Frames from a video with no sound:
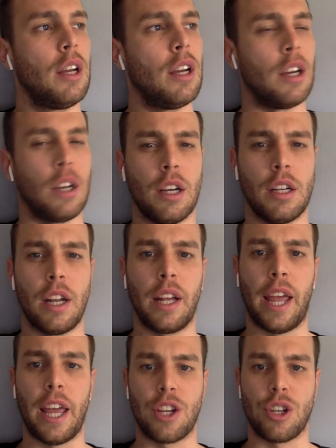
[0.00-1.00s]

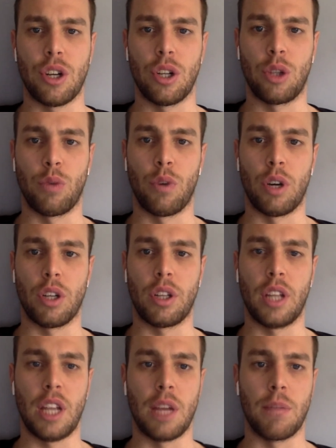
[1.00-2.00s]
dedication towards the
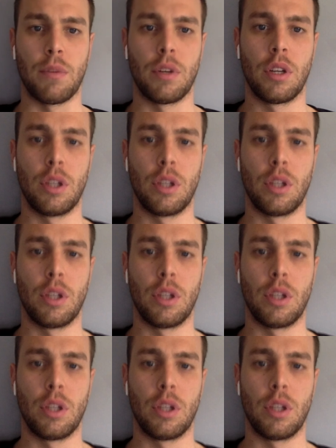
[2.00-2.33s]
team